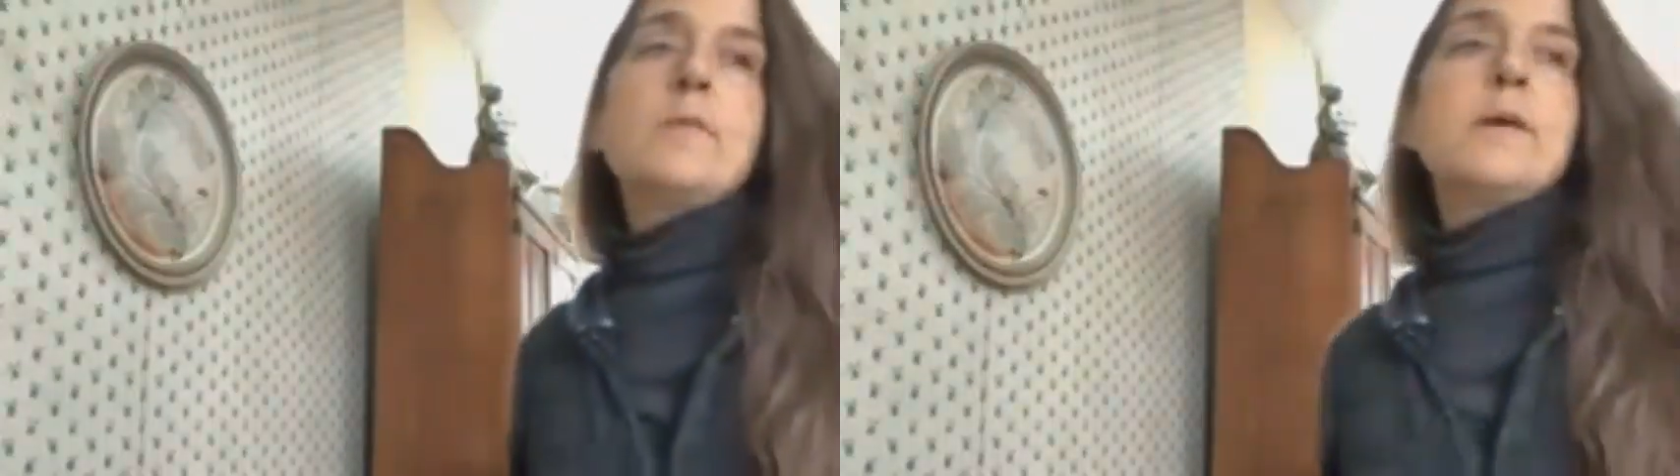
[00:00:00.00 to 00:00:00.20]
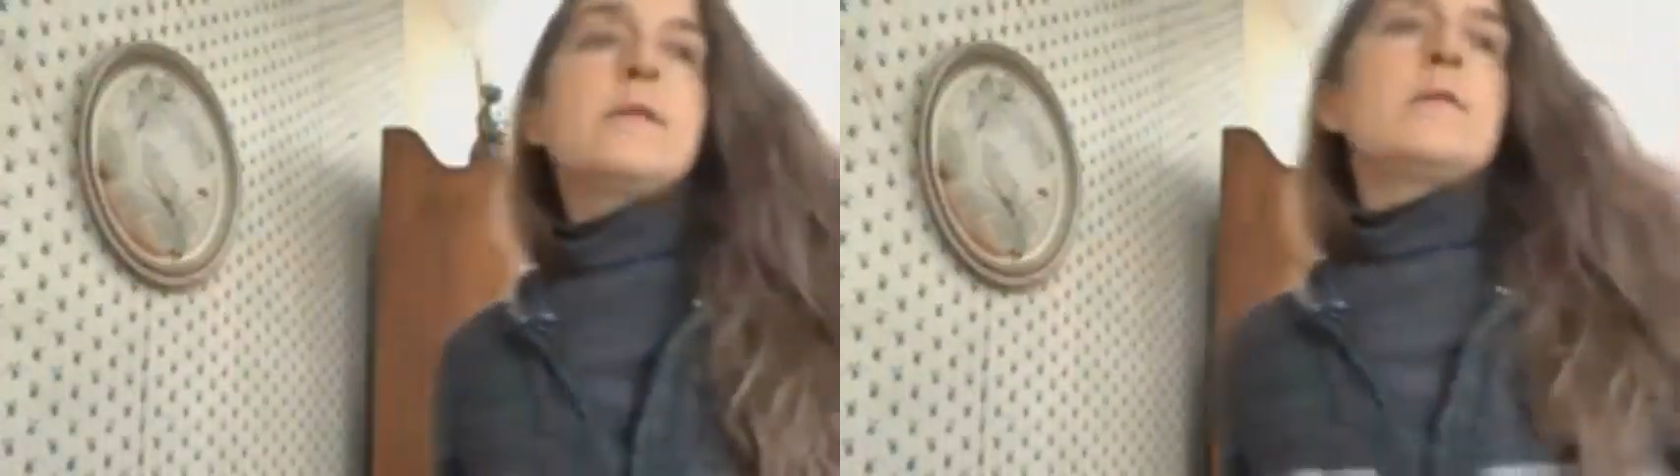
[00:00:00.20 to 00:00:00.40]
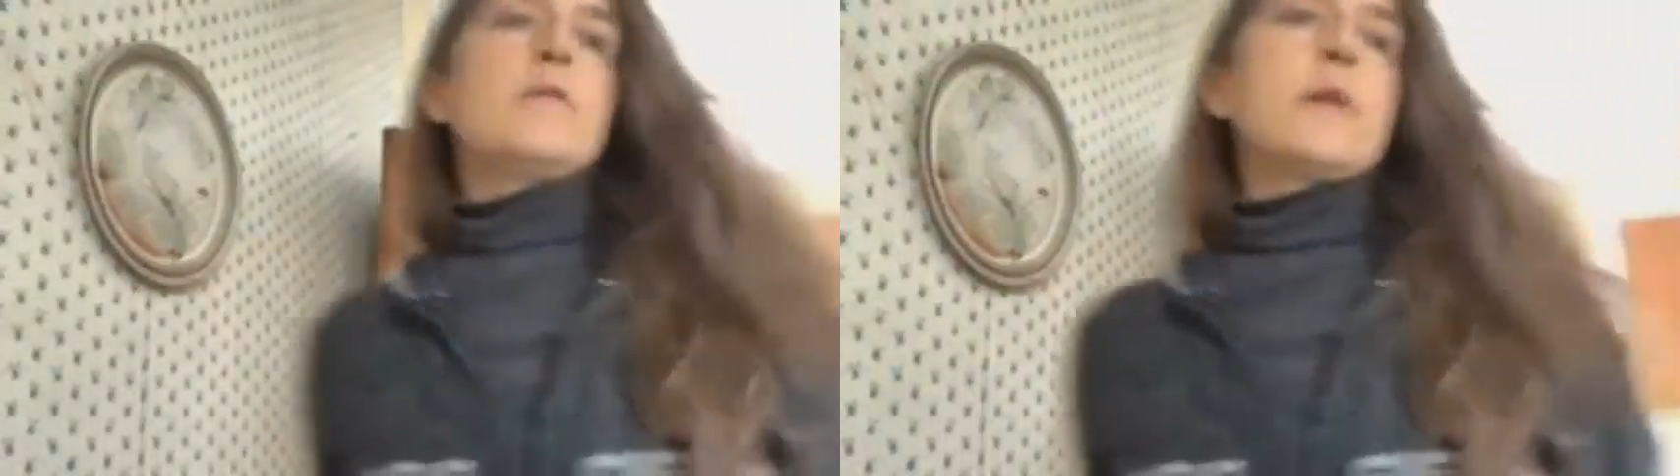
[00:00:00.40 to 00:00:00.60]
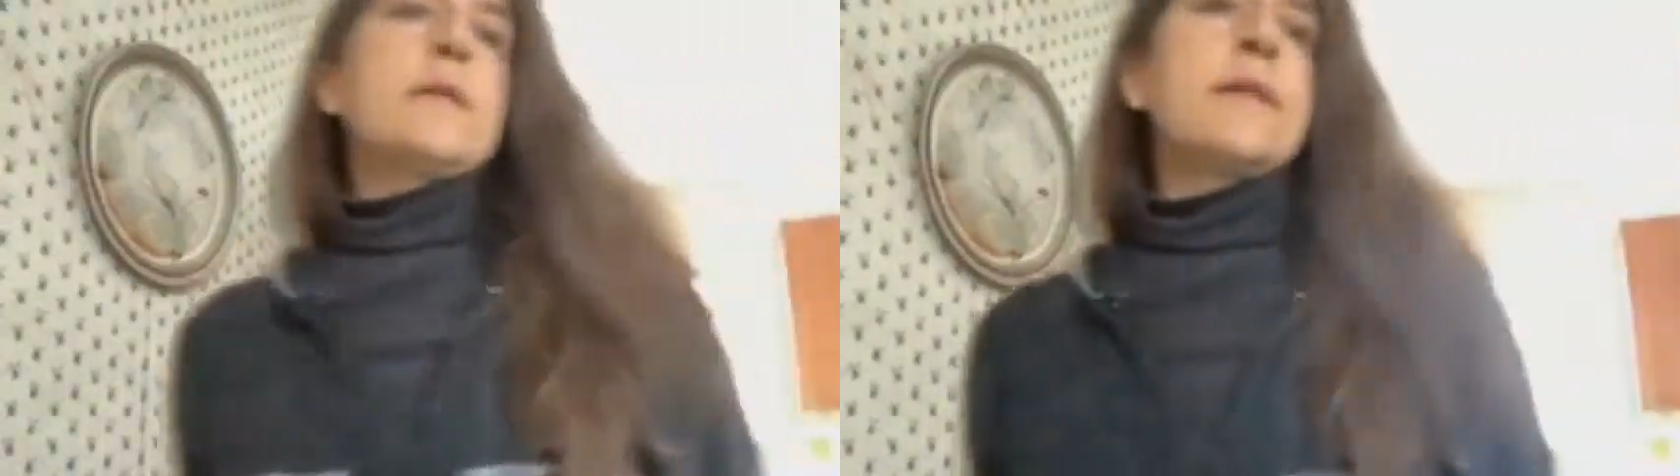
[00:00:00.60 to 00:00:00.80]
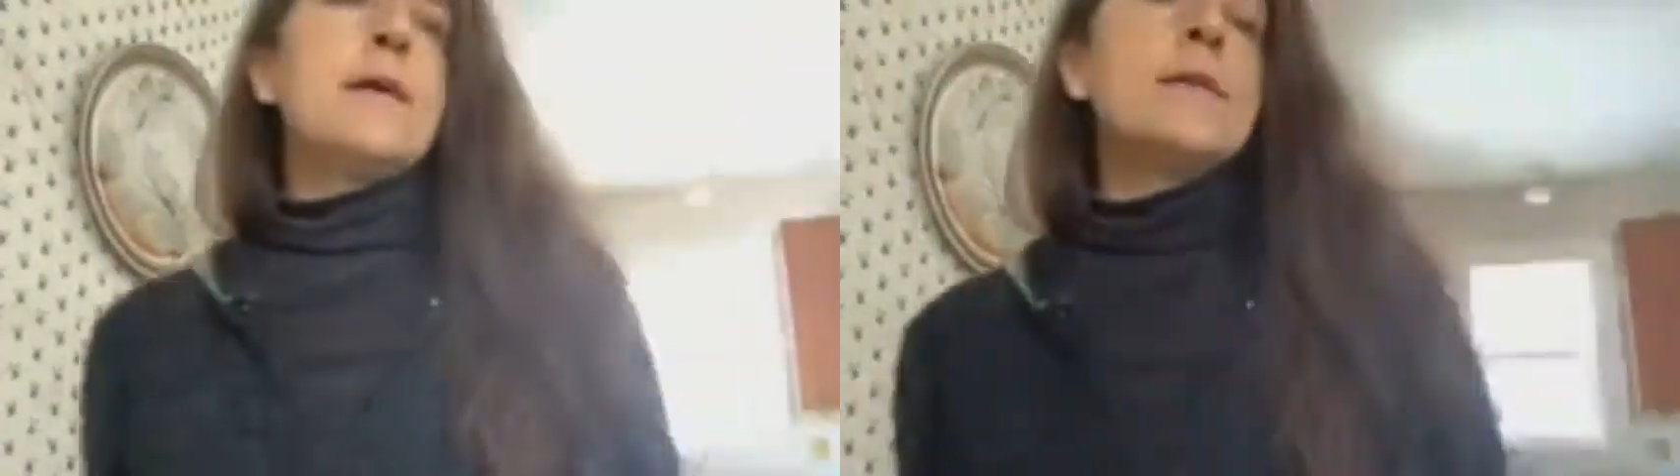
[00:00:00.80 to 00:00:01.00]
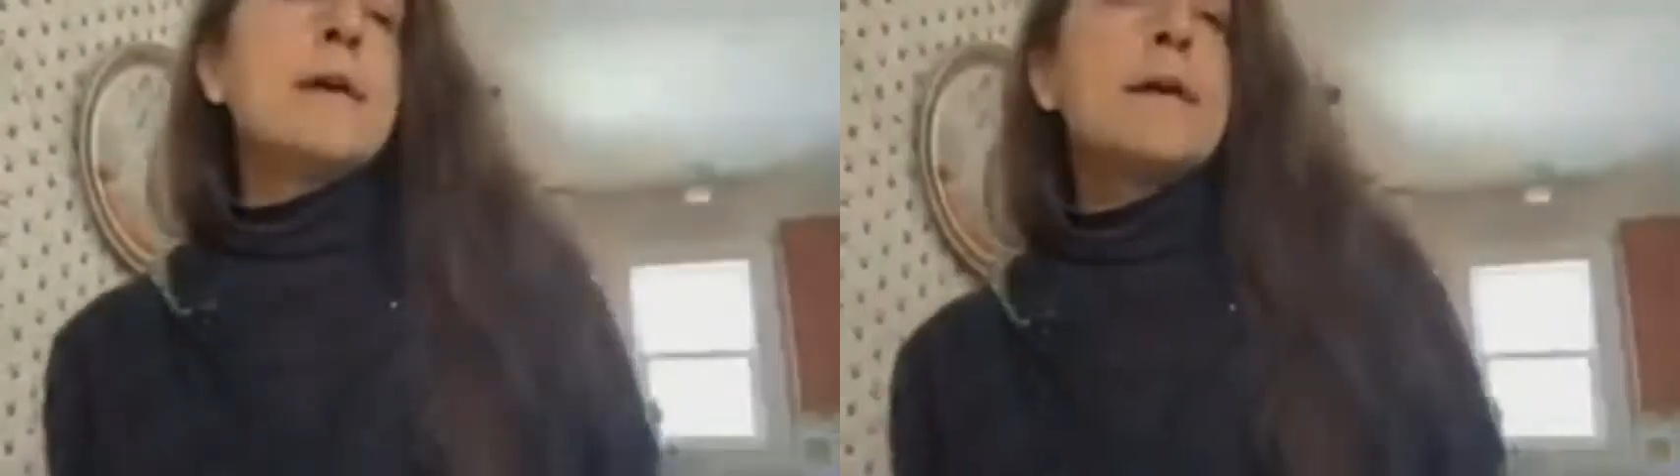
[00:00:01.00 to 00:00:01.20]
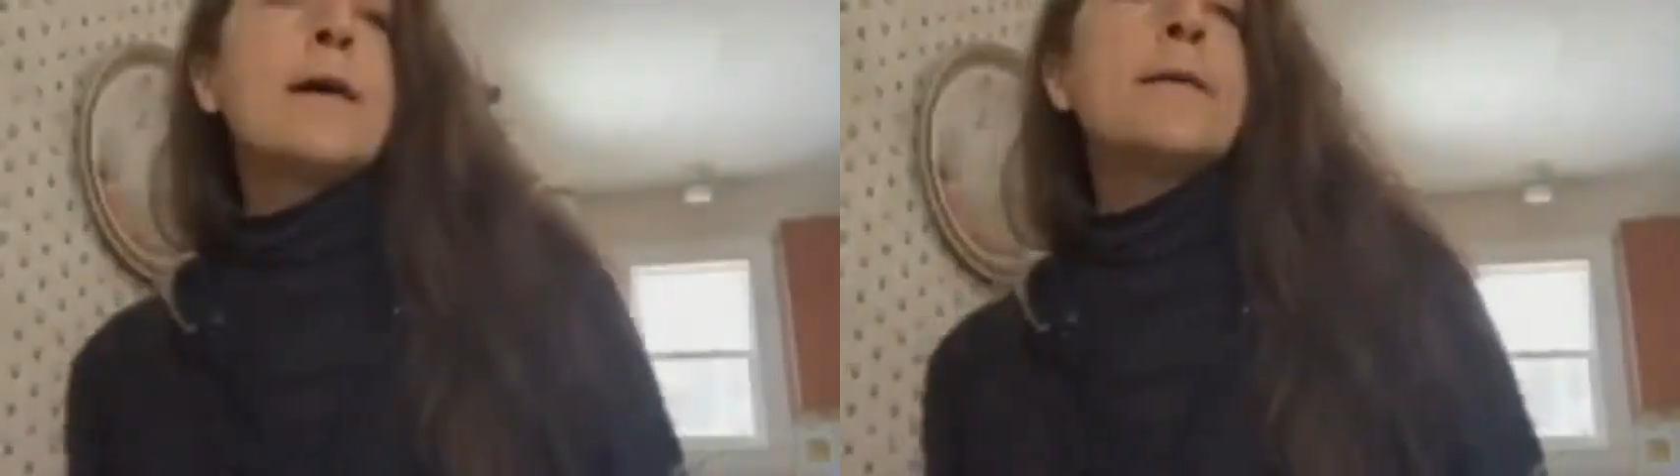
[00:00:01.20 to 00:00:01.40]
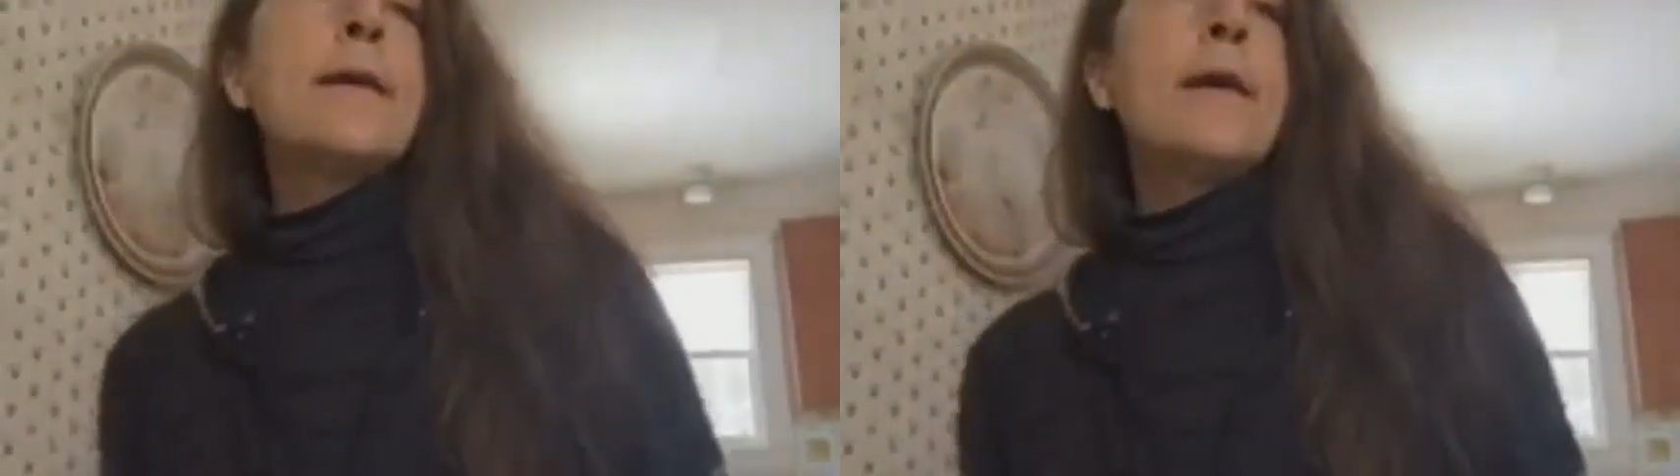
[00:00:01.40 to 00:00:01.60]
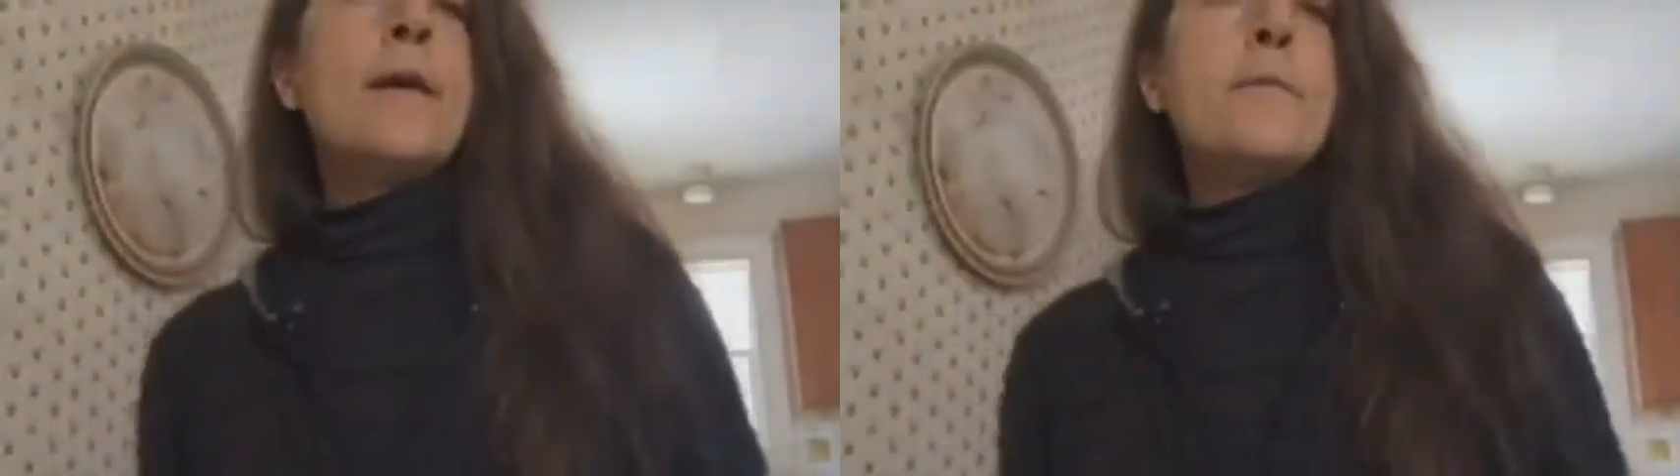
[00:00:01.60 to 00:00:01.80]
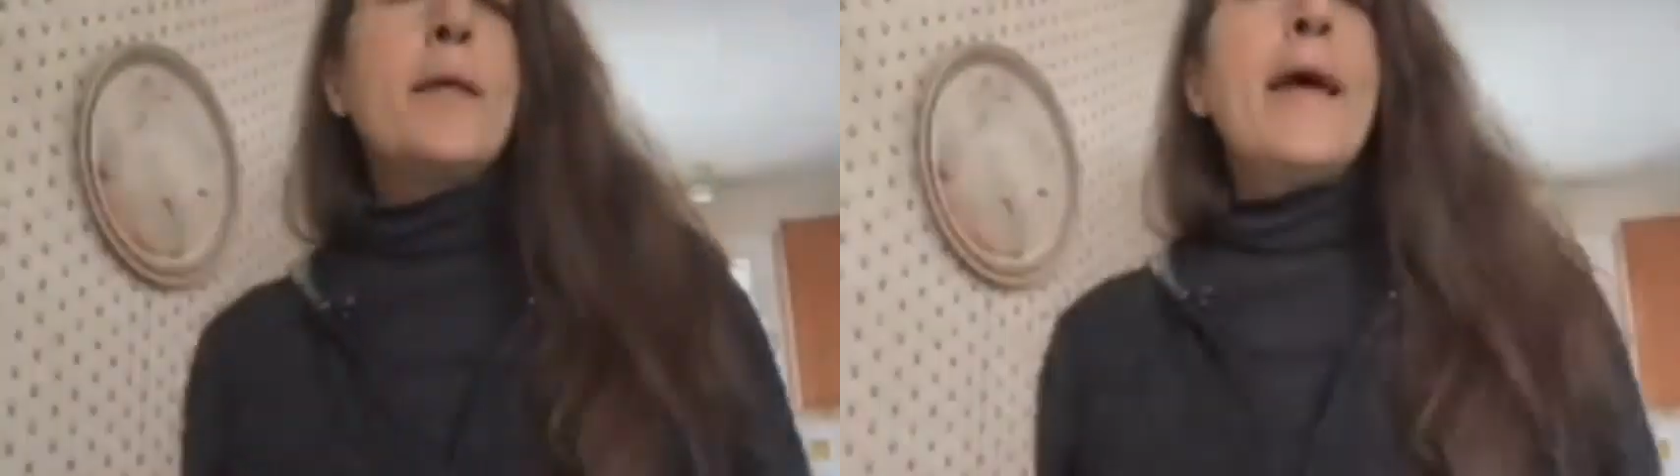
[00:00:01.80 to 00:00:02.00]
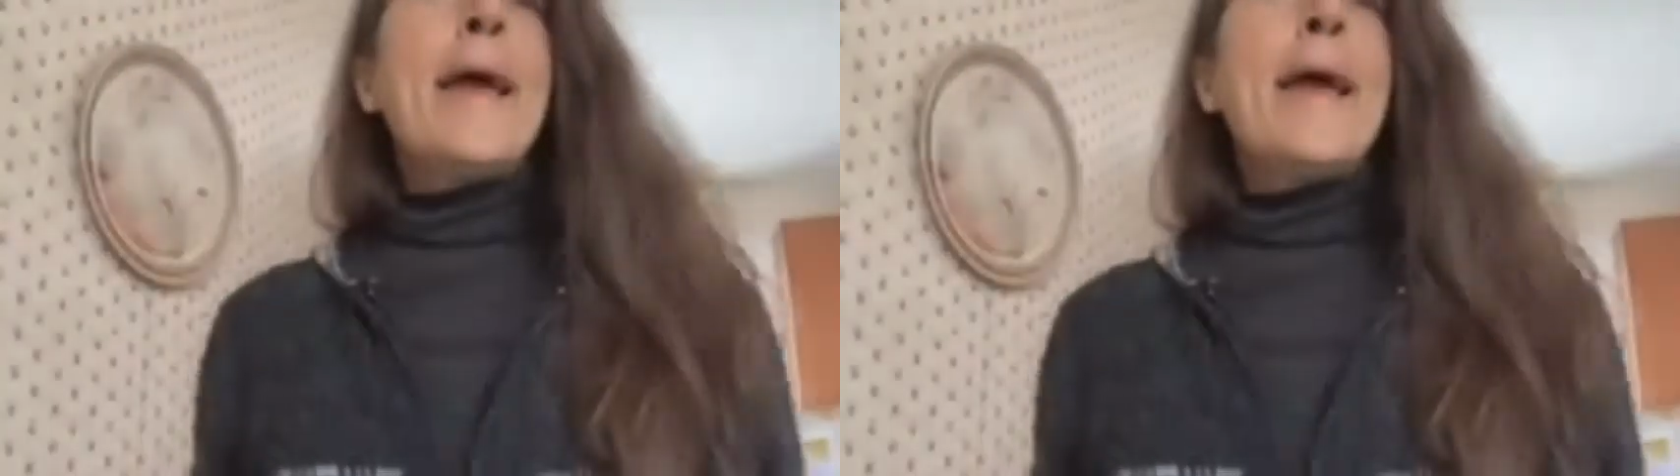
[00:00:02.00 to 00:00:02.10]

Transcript: but you'll get the idea. Um,